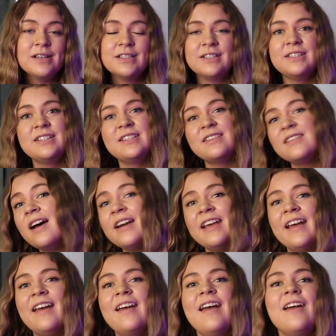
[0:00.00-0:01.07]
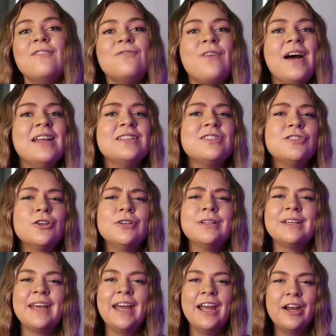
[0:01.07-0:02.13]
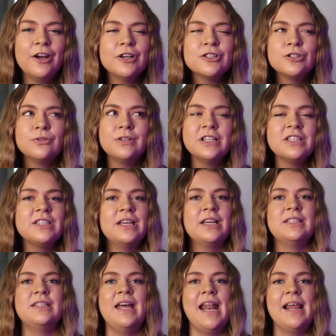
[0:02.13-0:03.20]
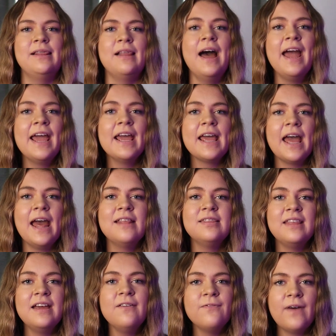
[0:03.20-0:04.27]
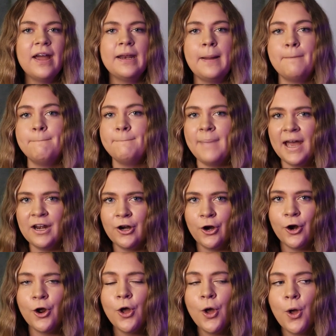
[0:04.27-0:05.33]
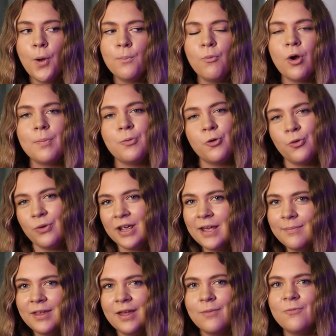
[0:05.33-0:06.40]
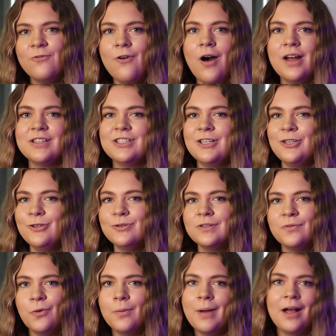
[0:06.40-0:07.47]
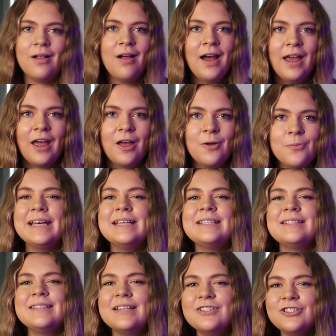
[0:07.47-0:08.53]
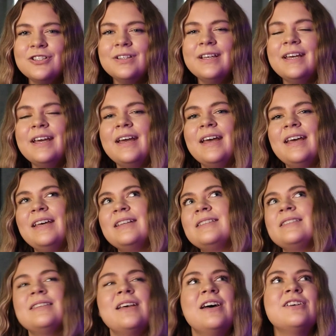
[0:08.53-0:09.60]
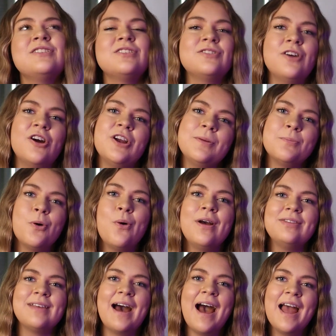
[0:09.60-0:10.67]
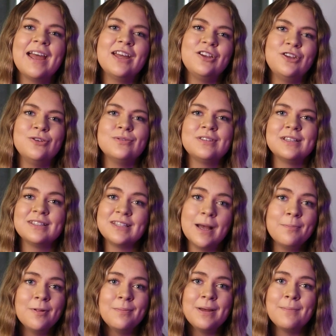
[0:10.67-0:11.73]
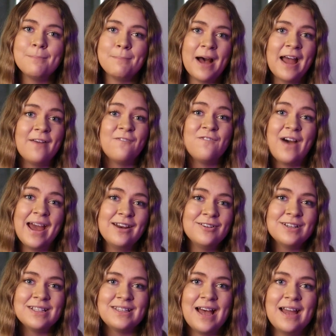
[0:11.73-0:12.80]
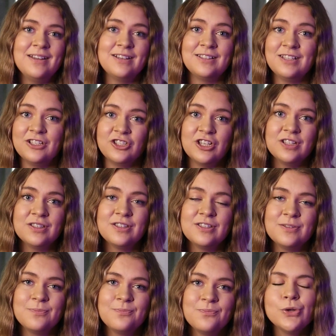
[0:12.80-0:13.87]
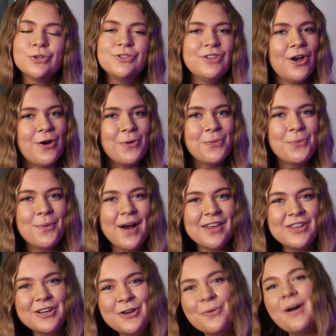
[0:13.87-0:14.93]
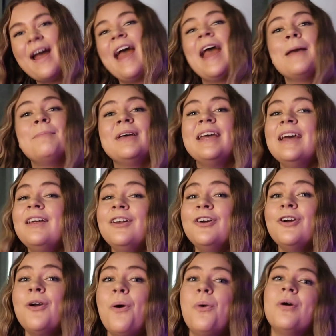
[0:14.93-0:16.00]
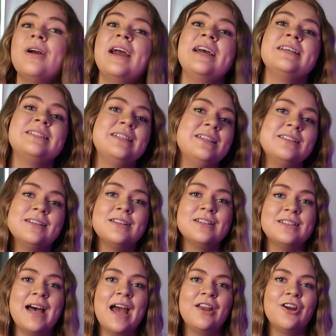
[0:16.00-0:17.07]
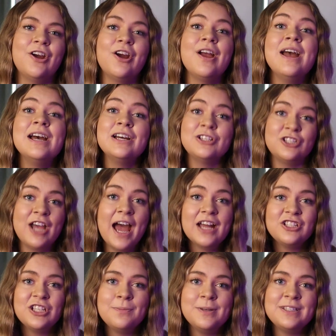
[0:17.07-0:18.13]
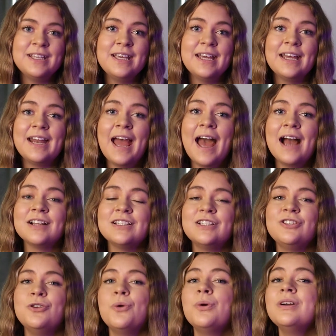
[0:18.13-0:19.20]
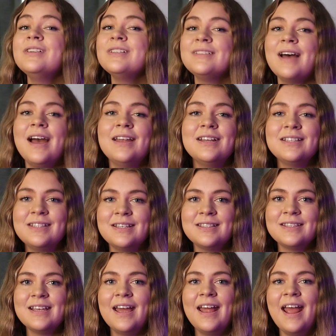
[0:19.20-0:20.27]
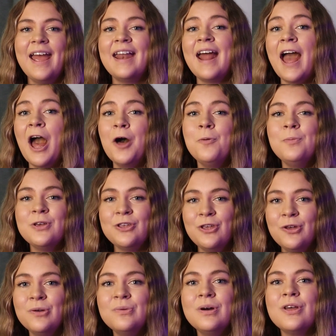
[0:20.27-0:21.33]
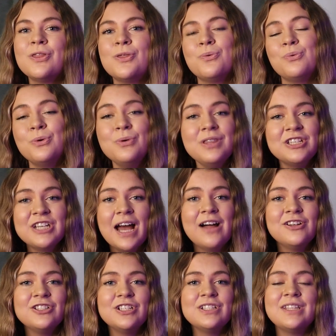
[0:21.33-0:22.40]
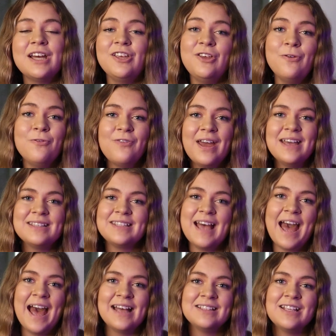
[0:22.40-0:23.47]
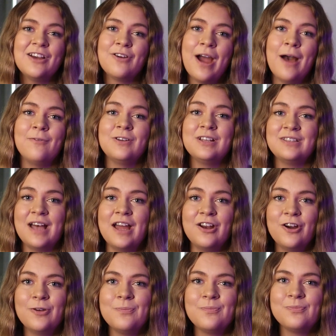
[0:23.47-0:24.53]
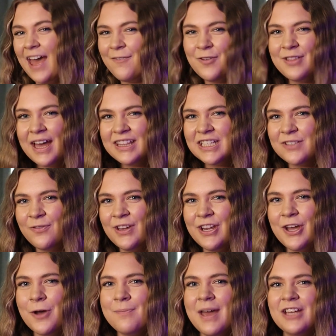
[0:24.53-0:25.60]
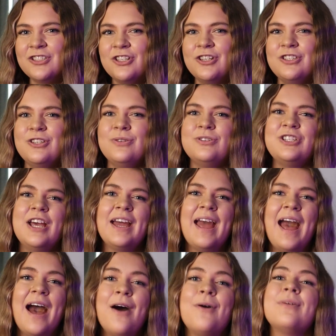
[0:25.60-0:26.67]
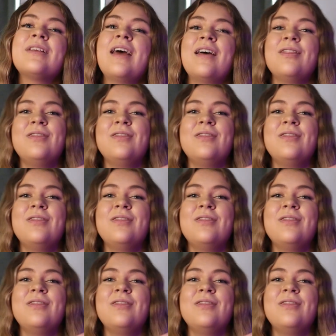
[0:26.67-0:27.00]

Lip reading: study it, and find certain characteristics that I like, and then find a better, more premium font to use for my client. Essentially, it's a starting point that I can use to supplement my final design decisions. So whether you're a beginner or a seasoned designer, ChatGPT can act as your design assistant and help you through the challenges that you face as a graphic designer. If you like this video, make sure to check out